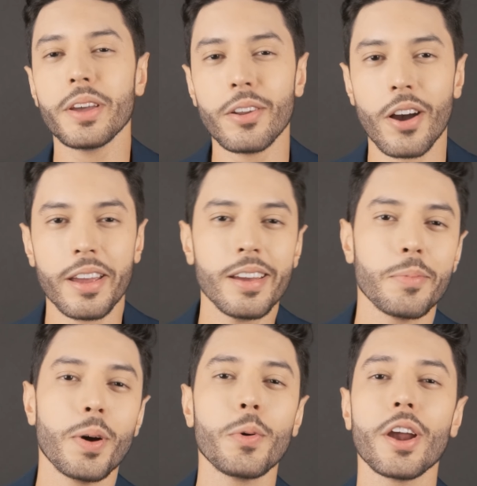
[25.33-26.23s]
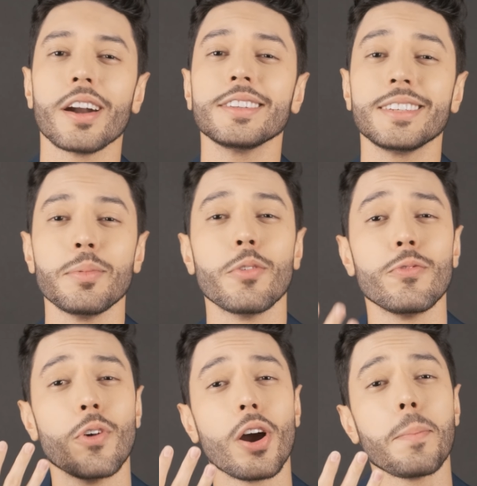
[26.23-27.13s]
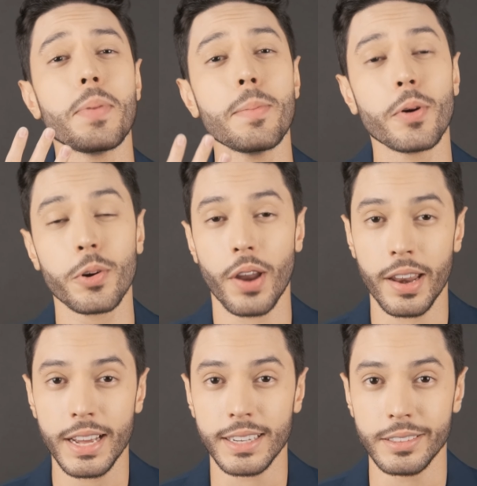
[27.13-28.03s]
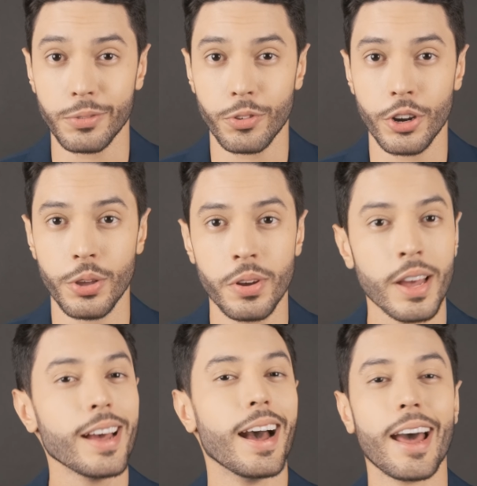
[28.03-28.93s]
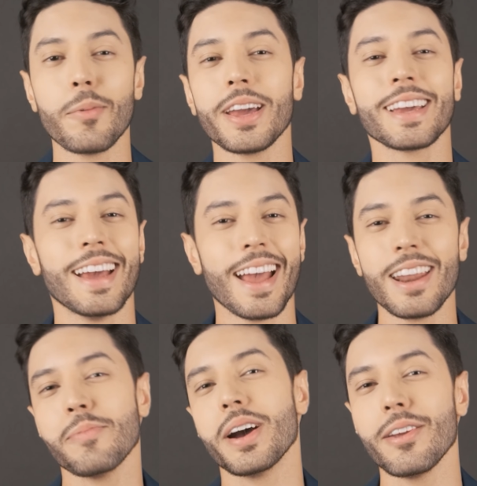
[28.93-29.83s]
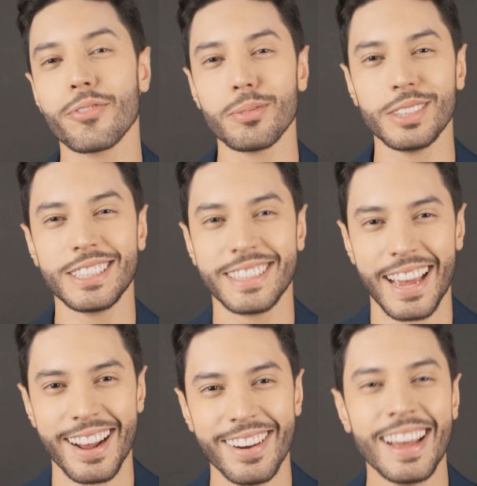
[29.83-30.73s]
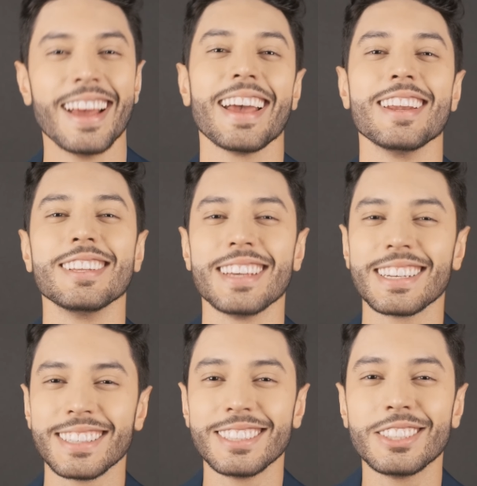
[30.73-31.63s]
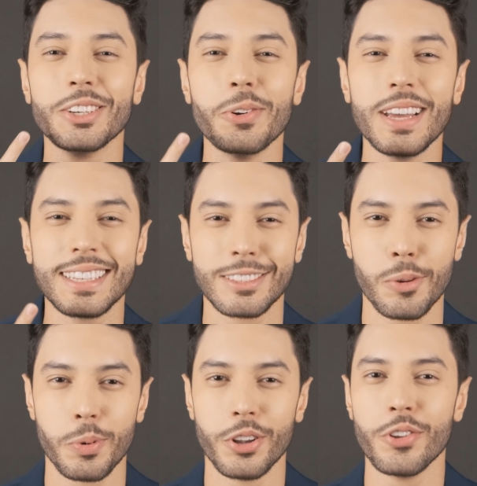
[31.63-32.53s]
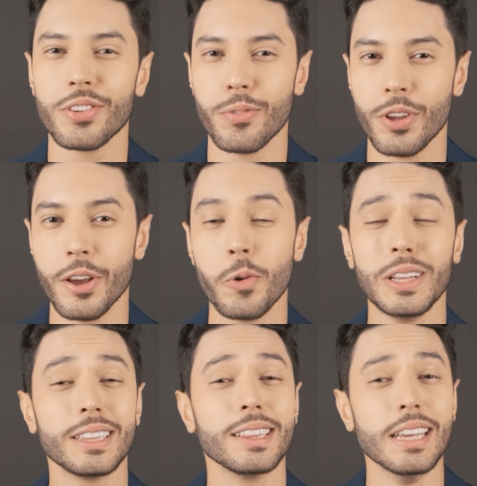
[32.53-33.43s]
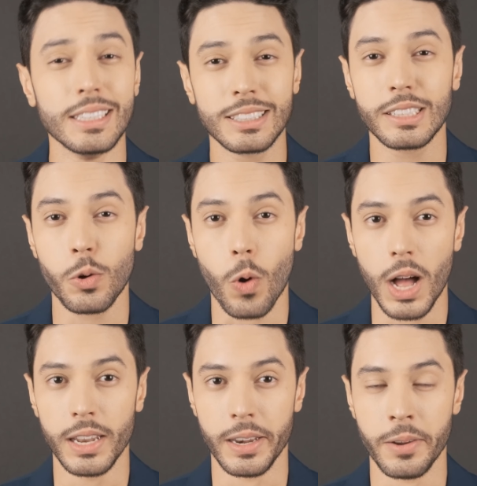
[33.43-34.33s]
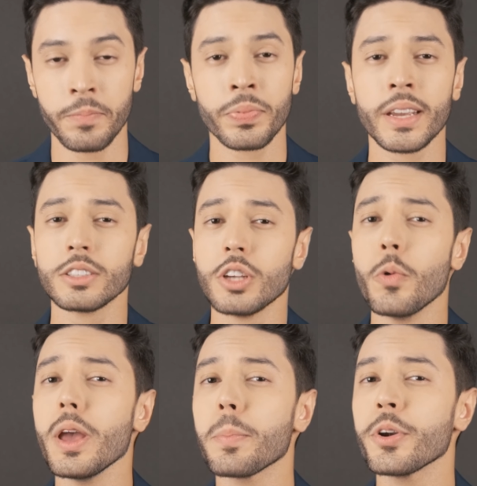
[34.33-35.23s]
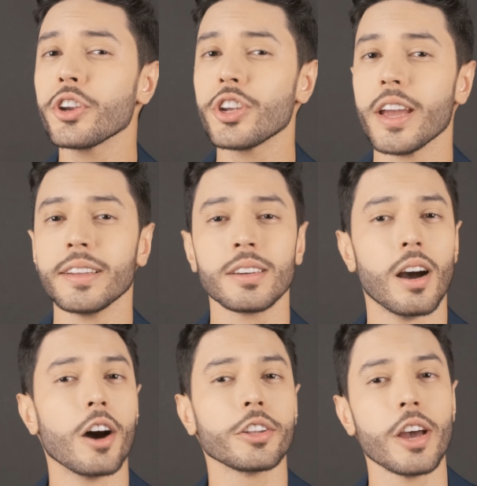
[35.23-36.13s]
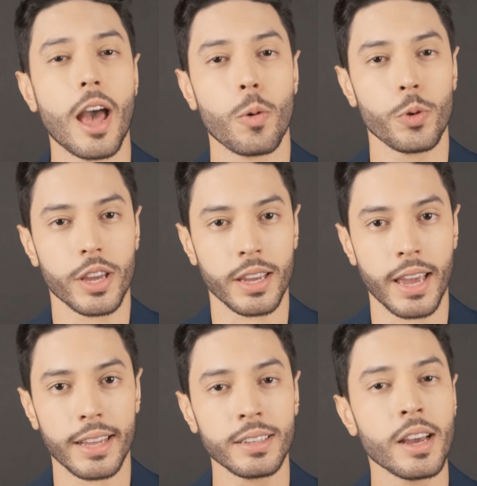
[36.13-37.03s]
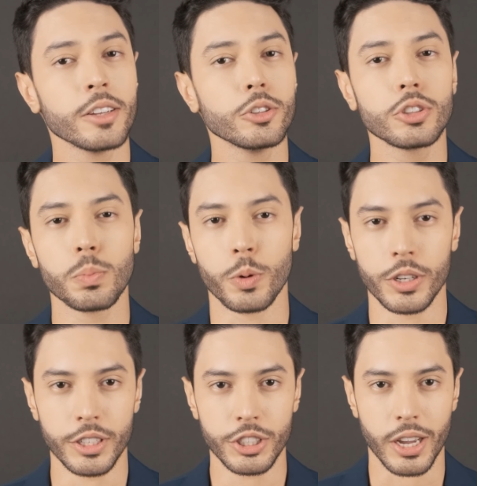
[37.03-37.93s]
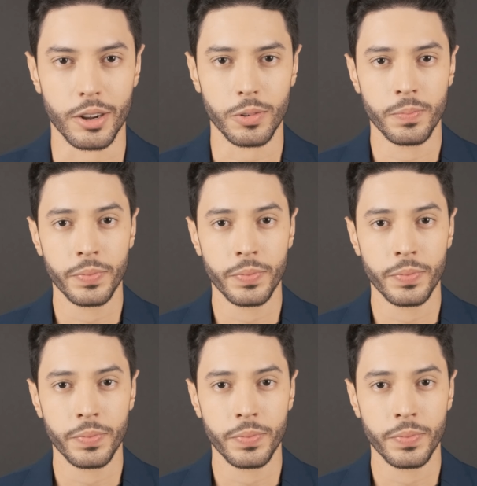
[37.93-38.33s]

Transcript: annoying, but we are a team of 4 people creating content for you. I don't make any money from this channel, and it takes us 2 weeks to produce a video with this quality. So we appreciate all the help we can get to support the channel.